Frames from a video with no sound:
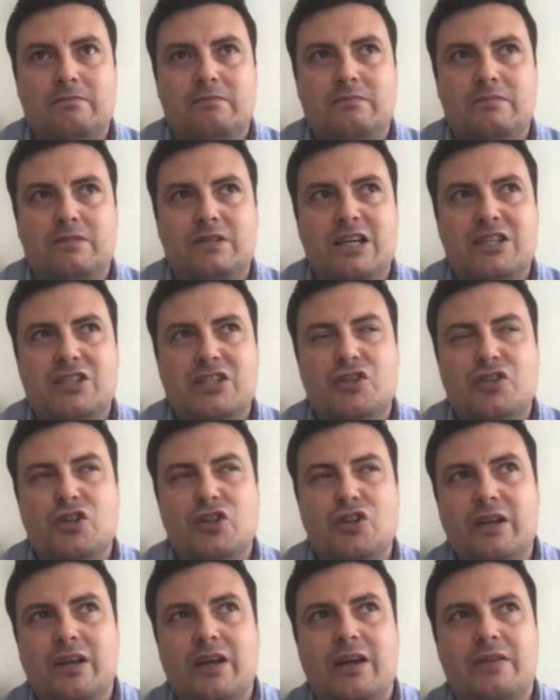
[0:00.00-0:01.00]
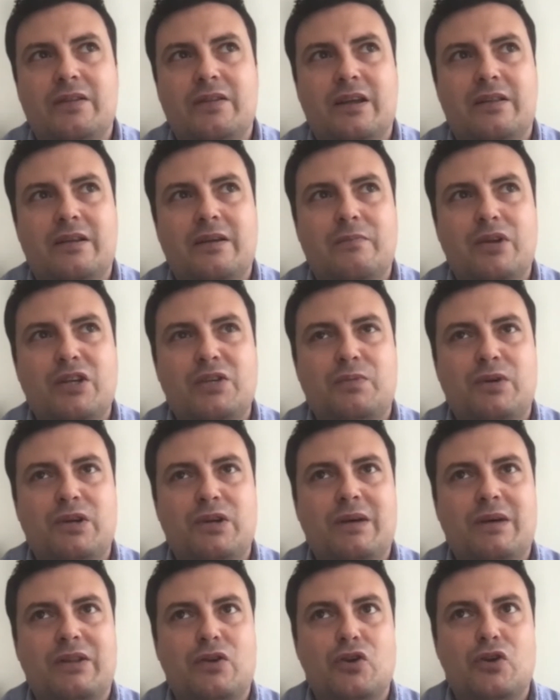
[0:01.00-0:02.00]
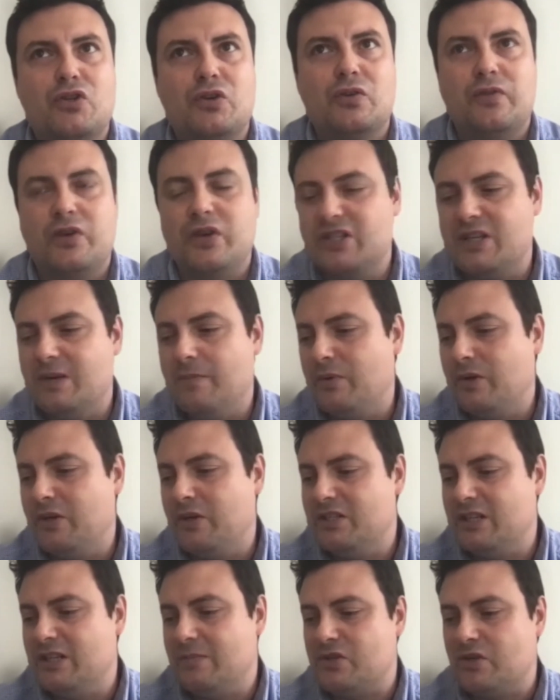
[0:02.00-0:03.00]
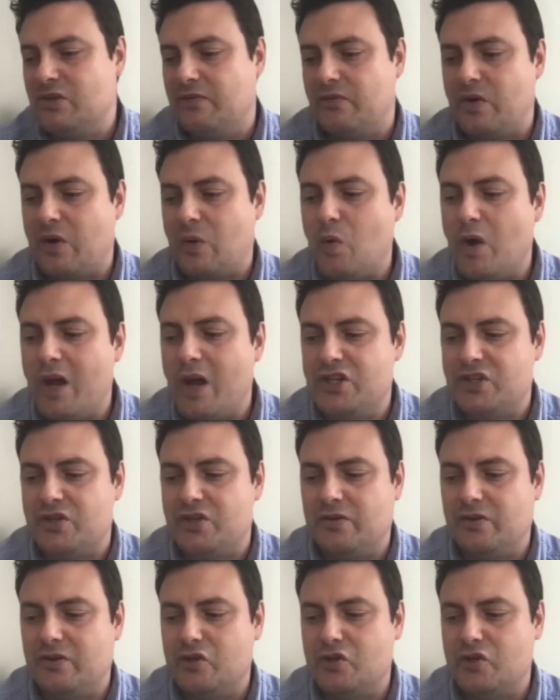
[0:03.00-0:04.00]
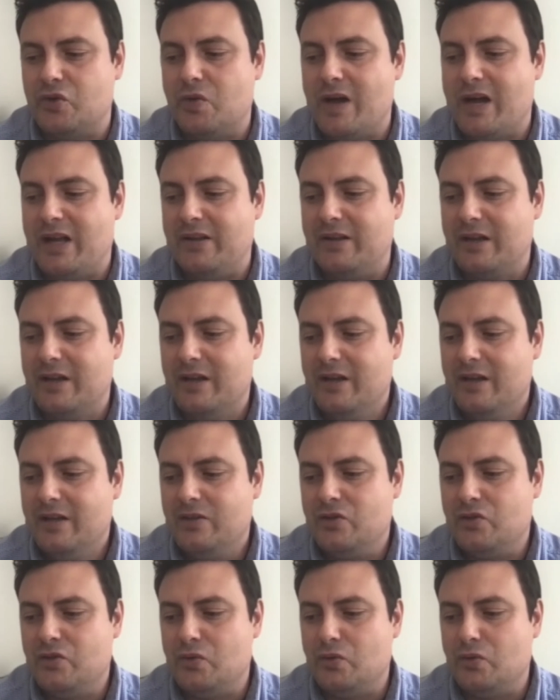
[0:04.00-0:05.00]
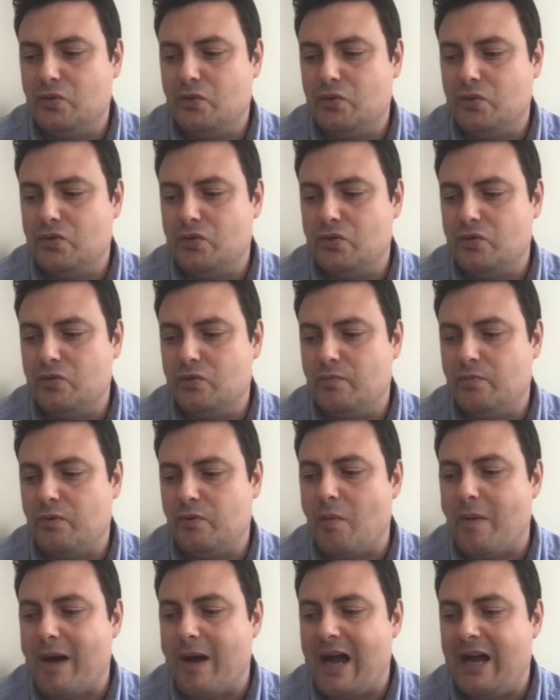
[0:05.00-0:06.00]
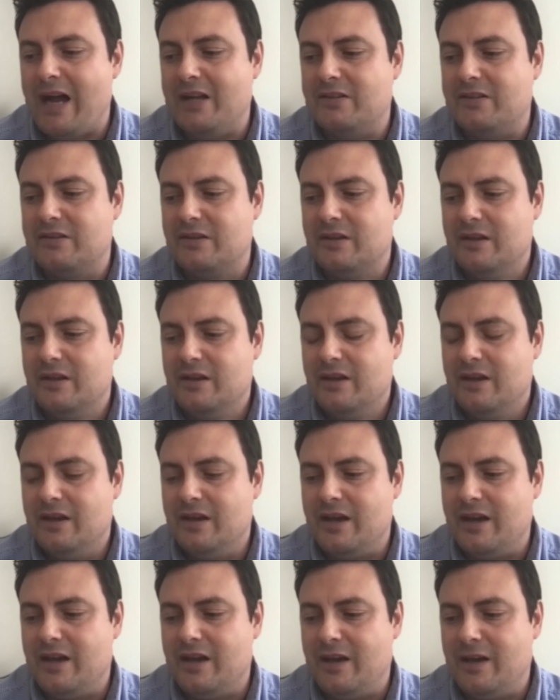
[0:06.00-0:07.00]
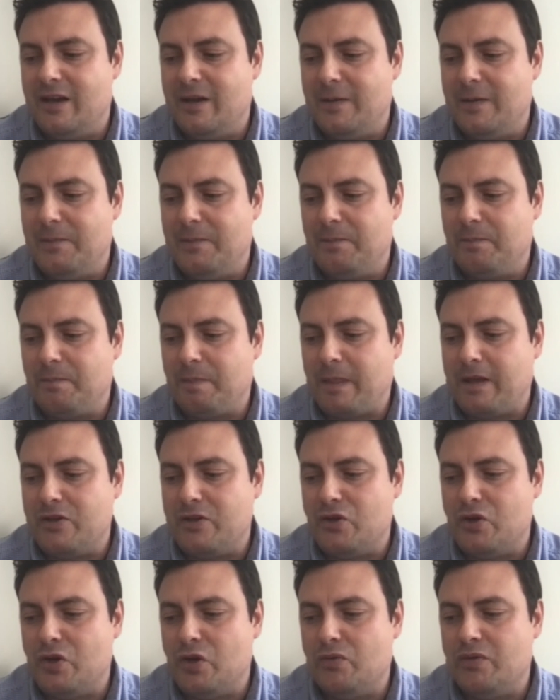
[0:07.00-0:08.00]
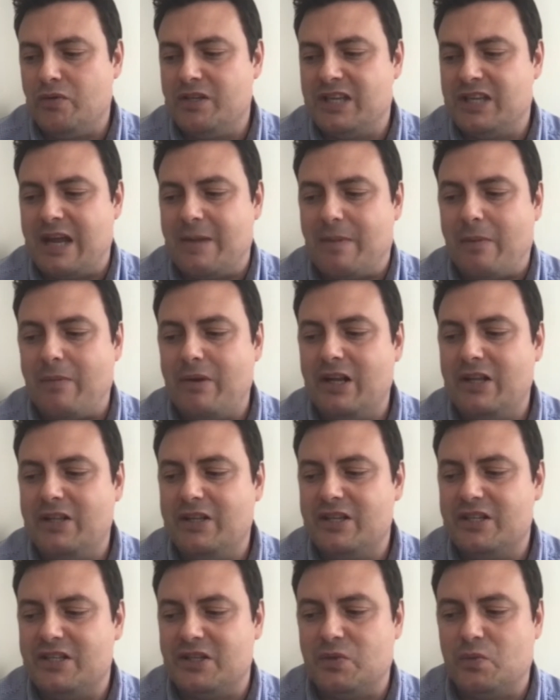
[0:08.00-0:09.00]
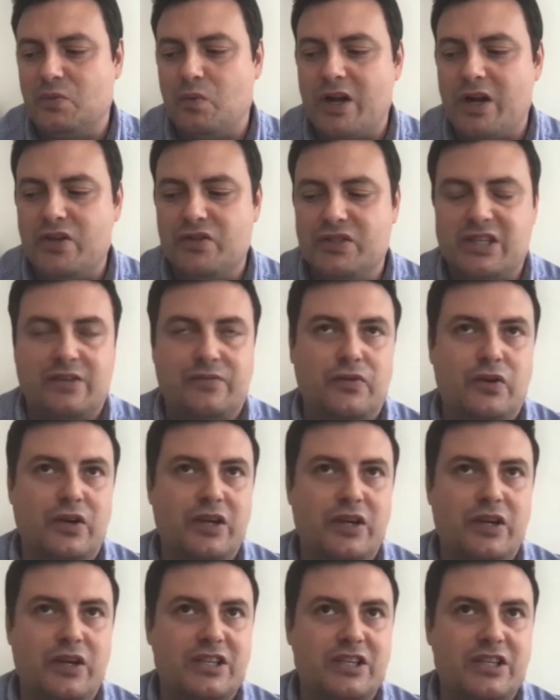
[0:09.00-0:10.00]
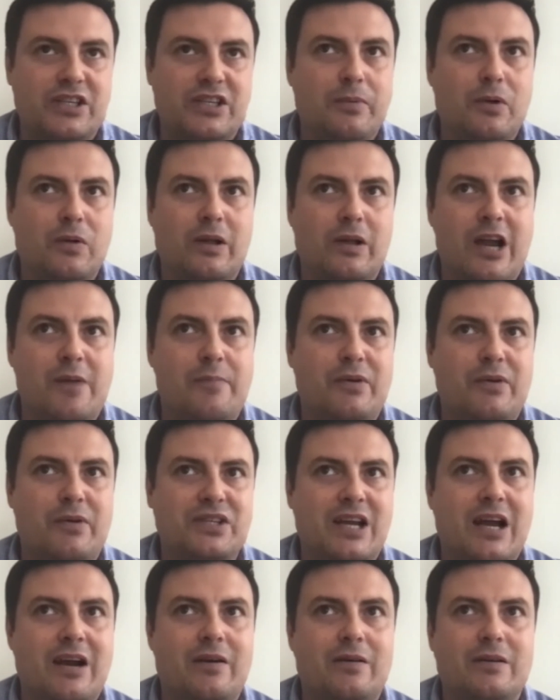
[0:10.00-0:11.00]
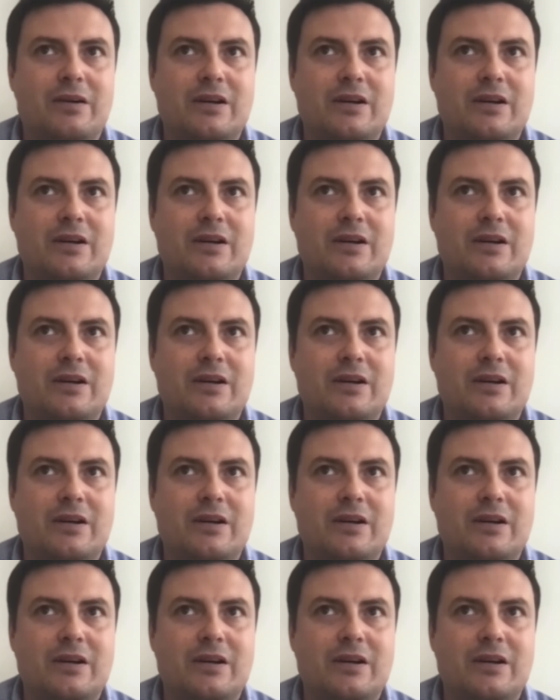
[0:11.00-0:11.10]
just not the best breed, but also, for example, in terms of regulation also, and to provide these capabilities in regions that, for example, hyperscaler